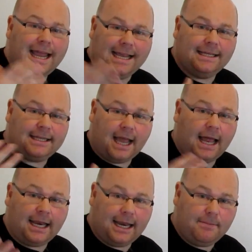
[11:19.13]
is
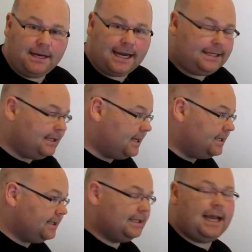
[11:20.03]
eliminated
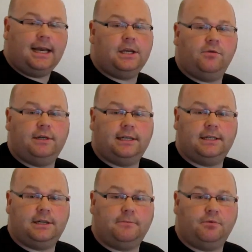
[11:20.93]
because you're selling your
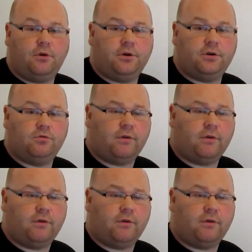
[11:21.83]
existing product